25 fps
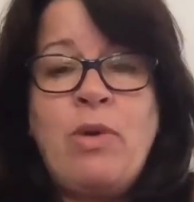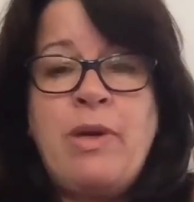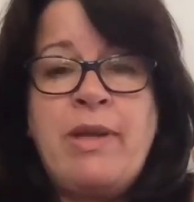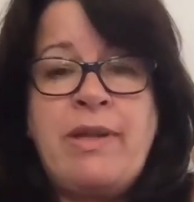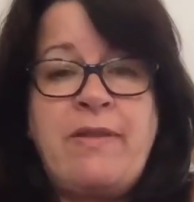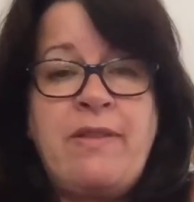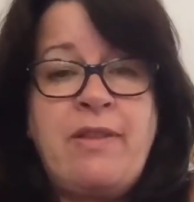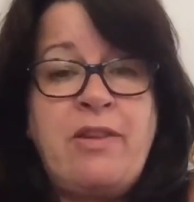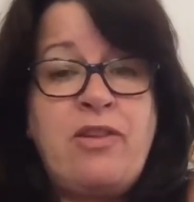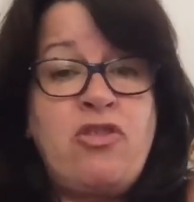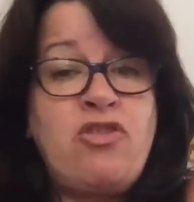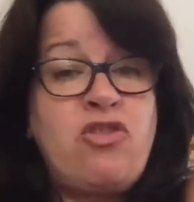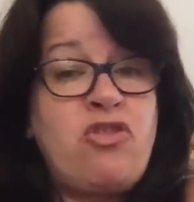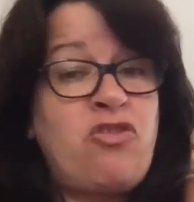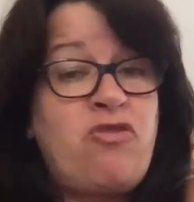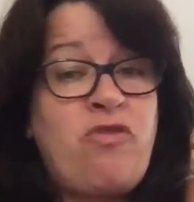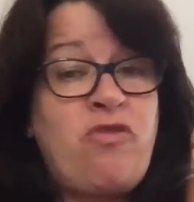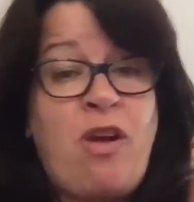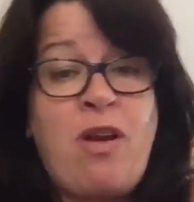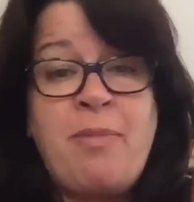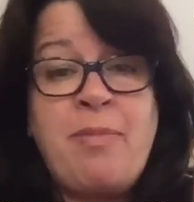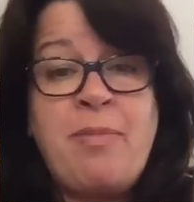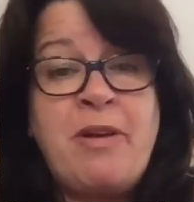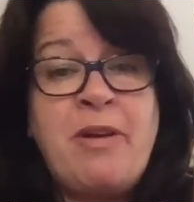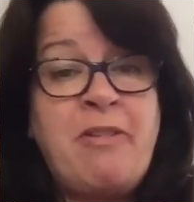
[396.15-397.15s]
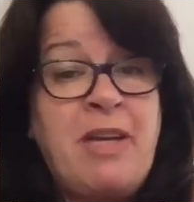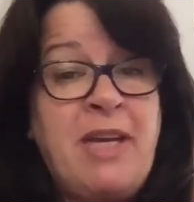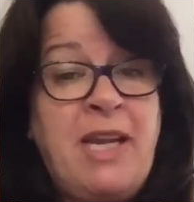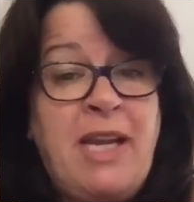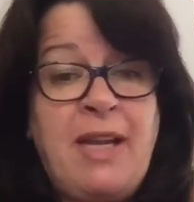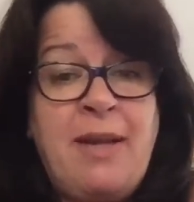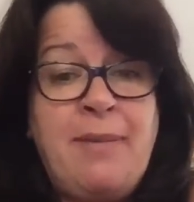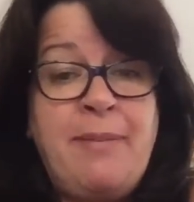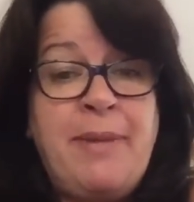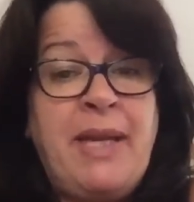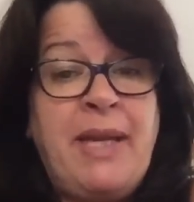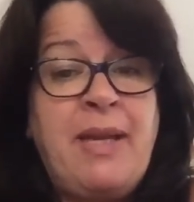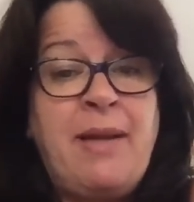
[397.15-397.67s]
with
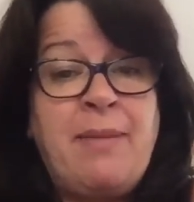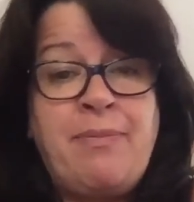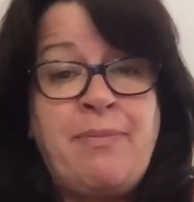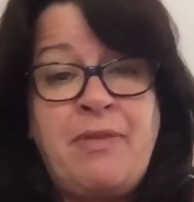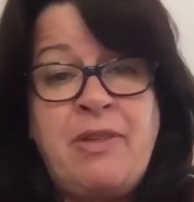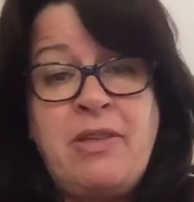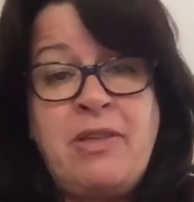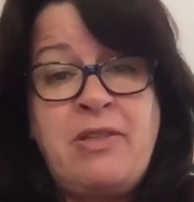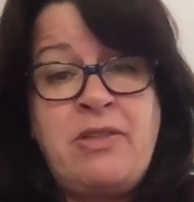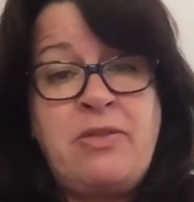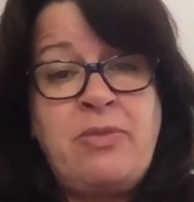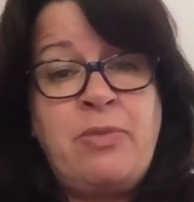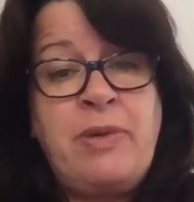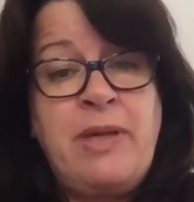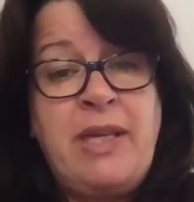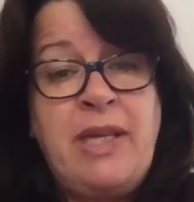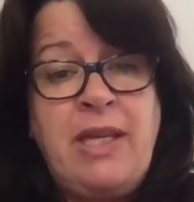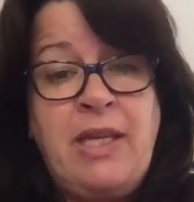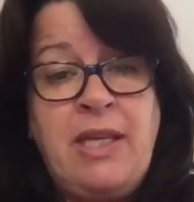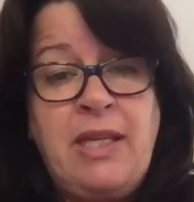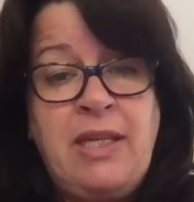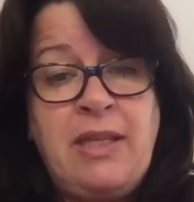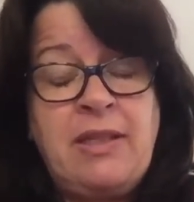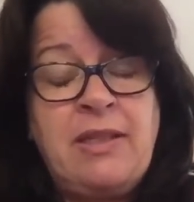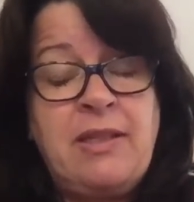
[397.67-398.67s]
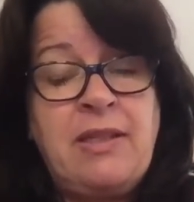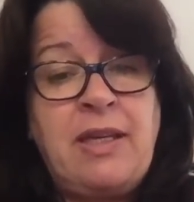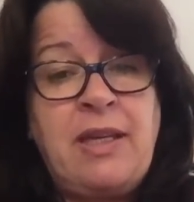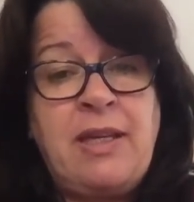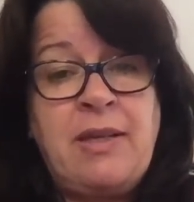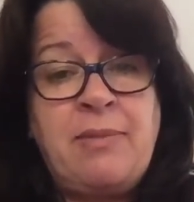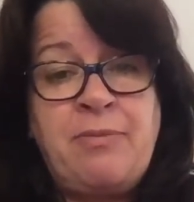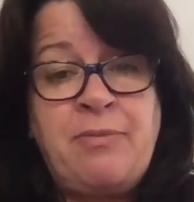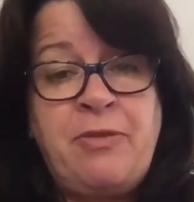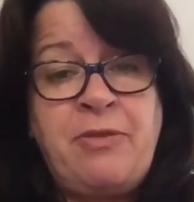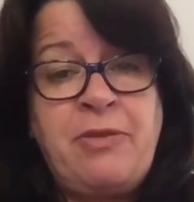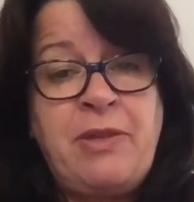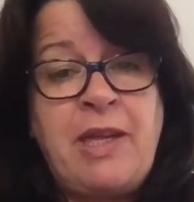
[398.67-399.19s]
Strawberry coming up this week, and
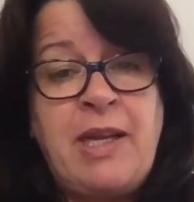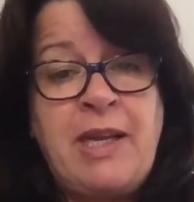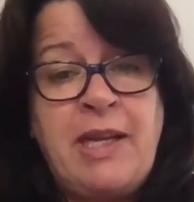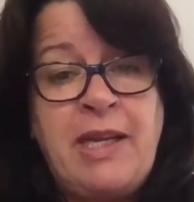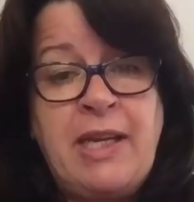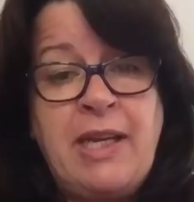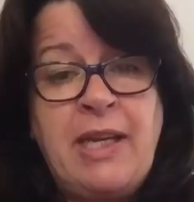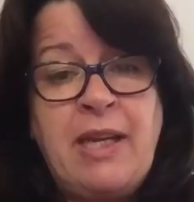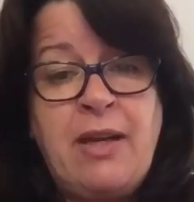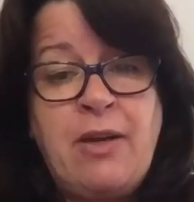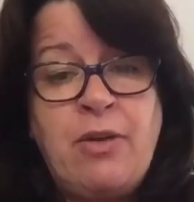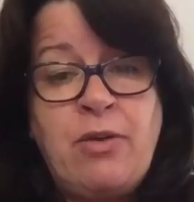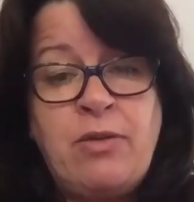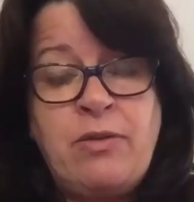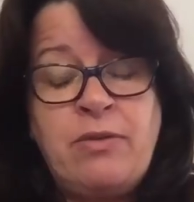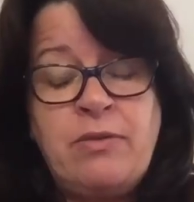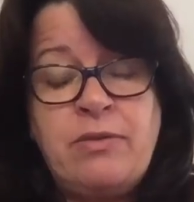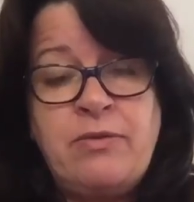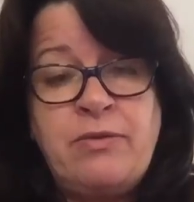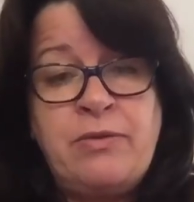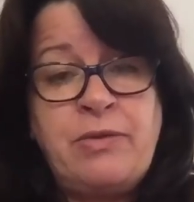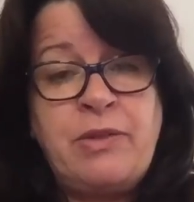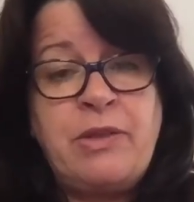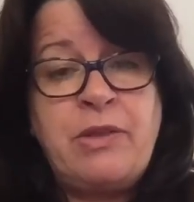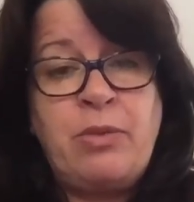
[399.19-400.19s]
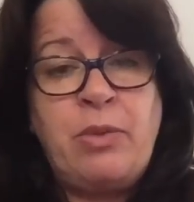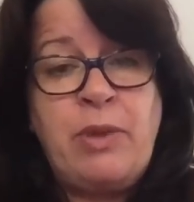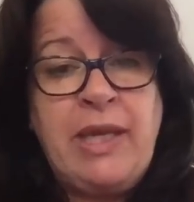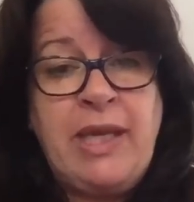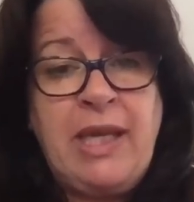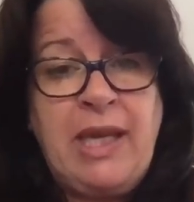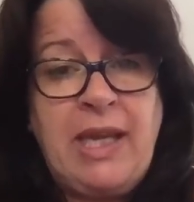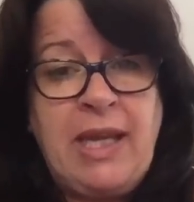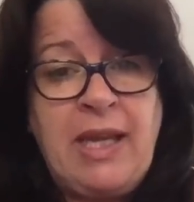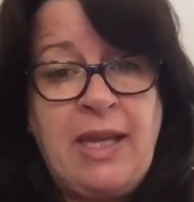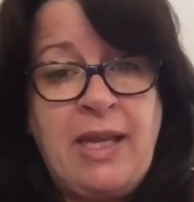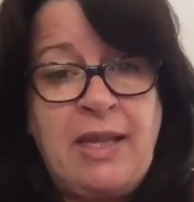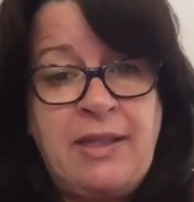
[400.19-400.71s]
I'm flying out for the
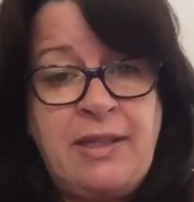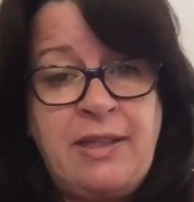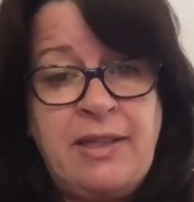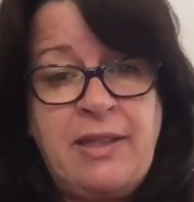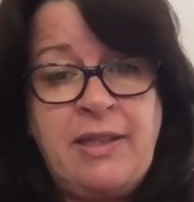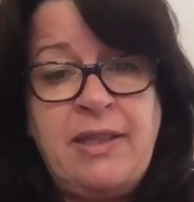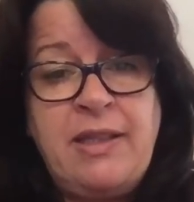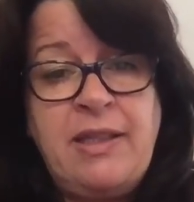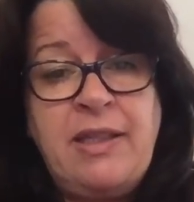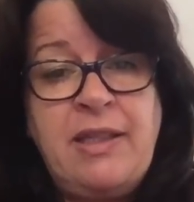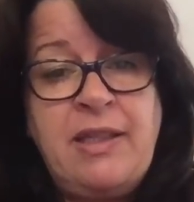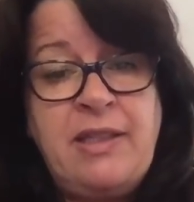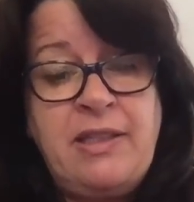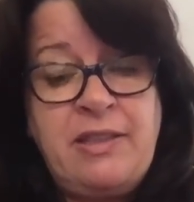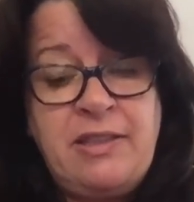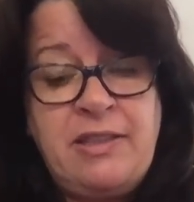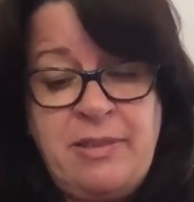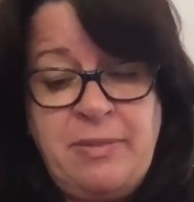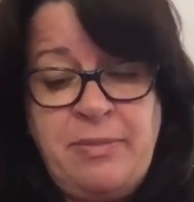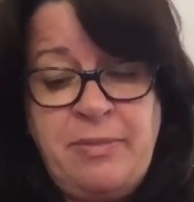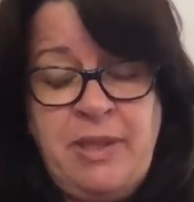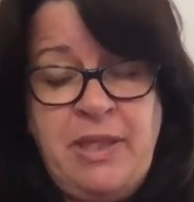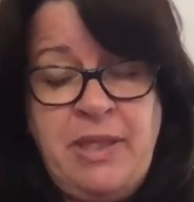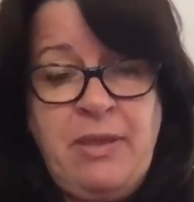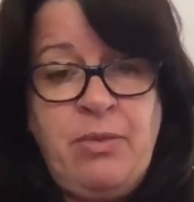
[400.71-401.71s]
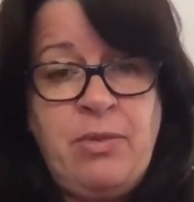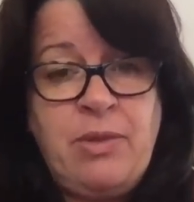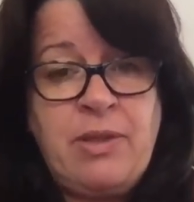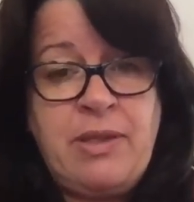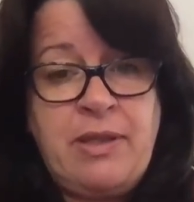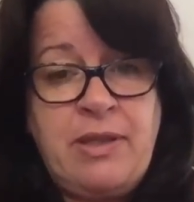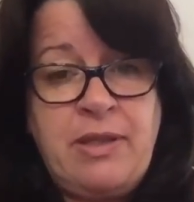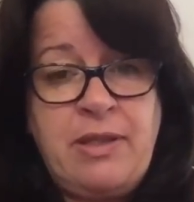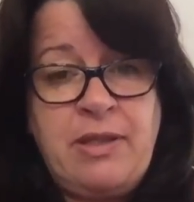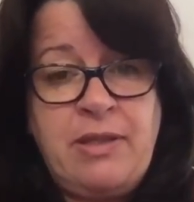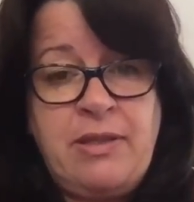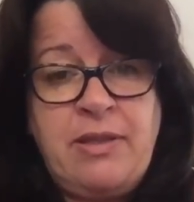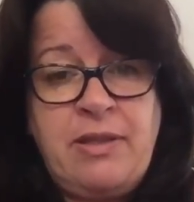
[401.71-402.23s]
weekend to be
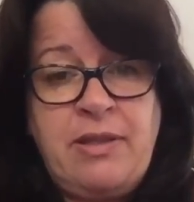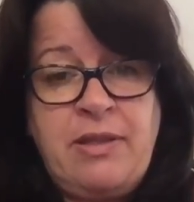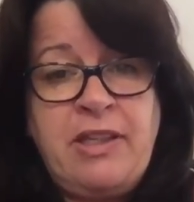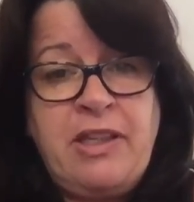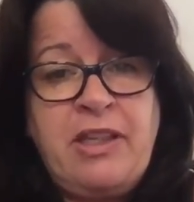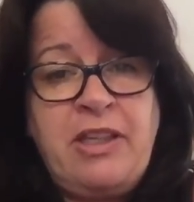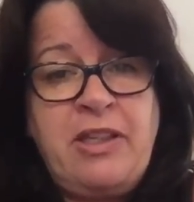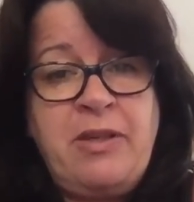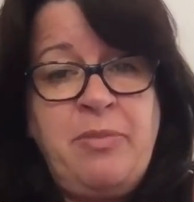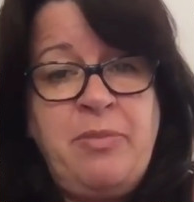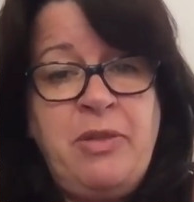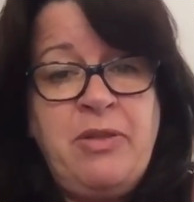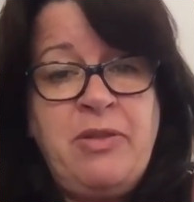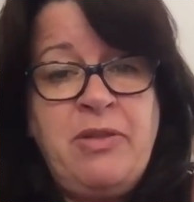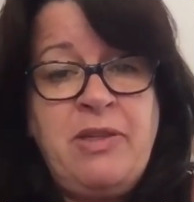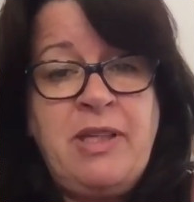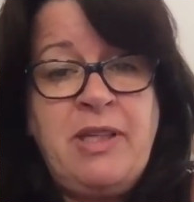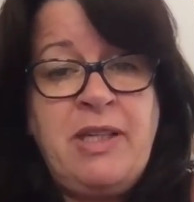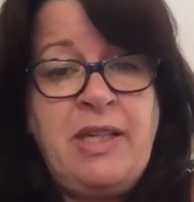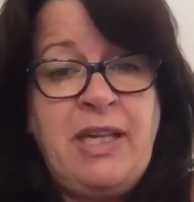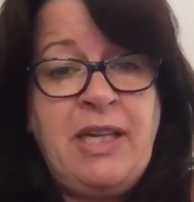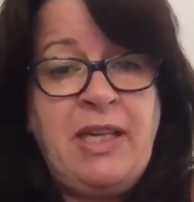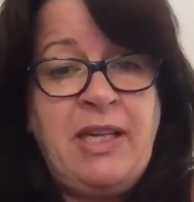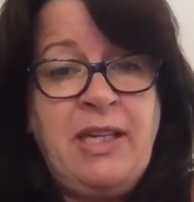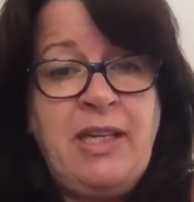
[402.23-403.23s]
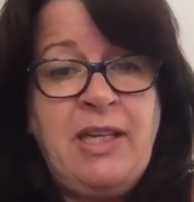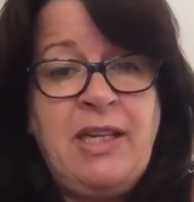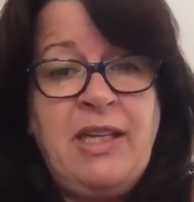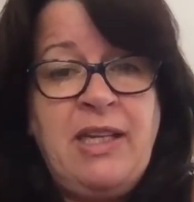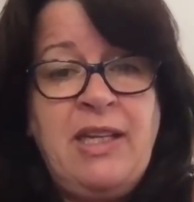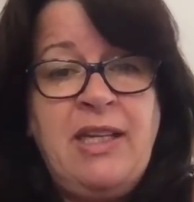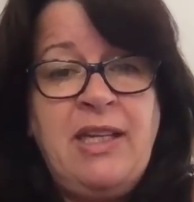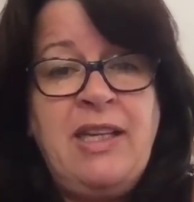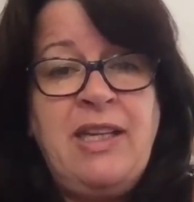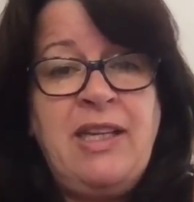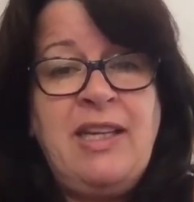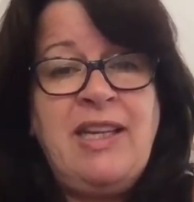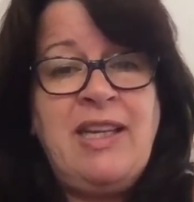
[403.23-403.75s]
with the community,